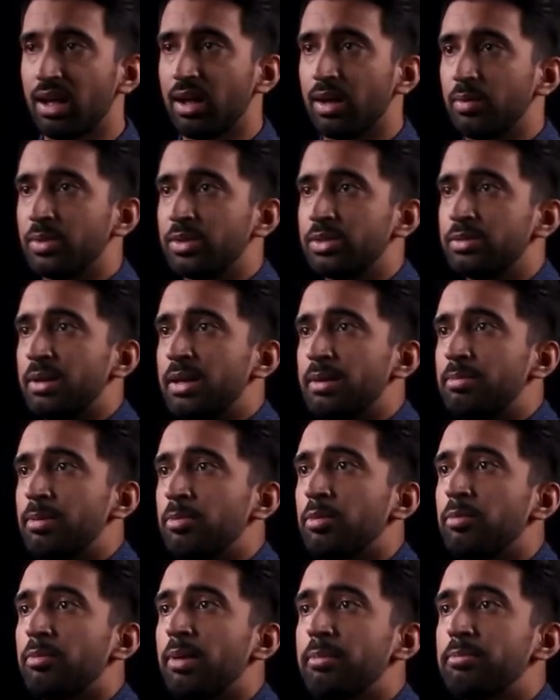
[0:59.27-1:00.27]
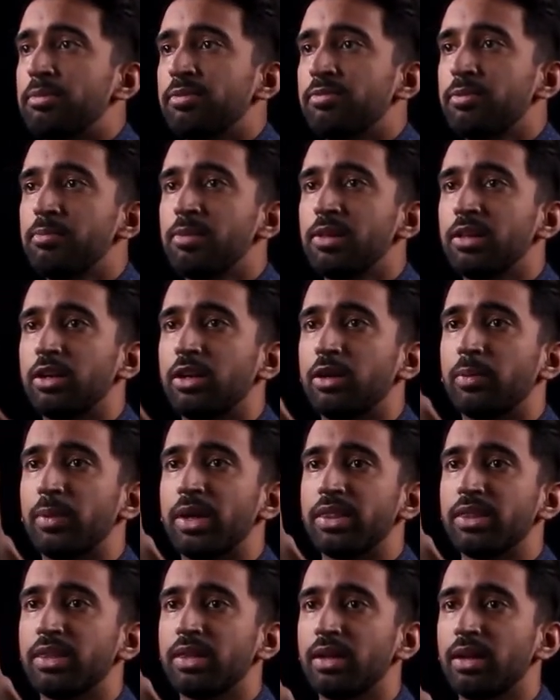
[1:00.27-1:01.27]
which many people might be familiar
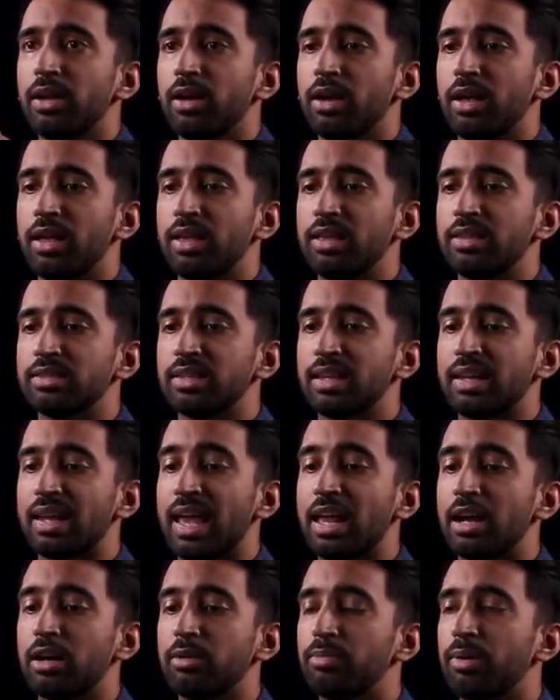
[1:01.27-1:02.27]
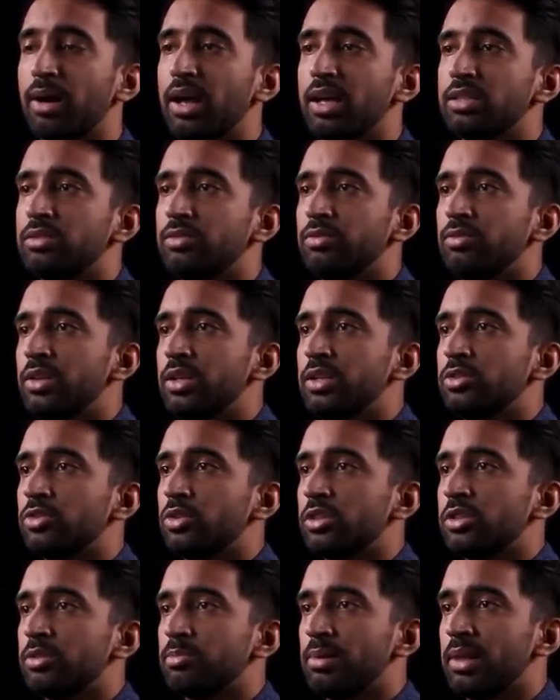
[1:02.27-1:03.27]
with. It's an enterprise
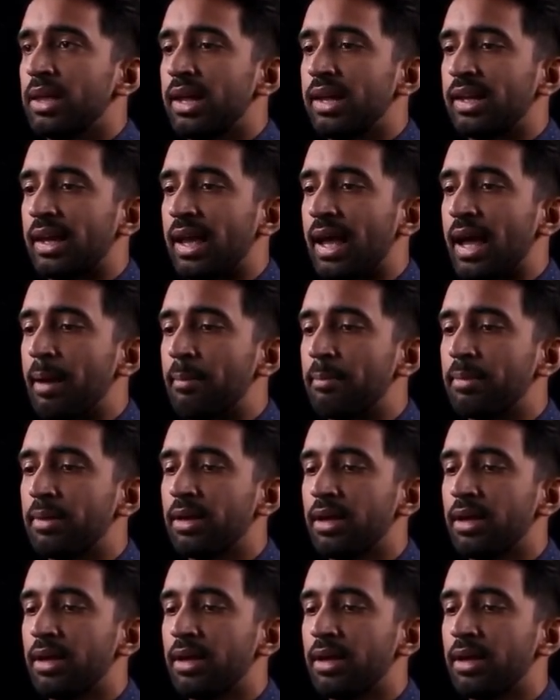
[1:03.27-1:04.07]
resource planning app,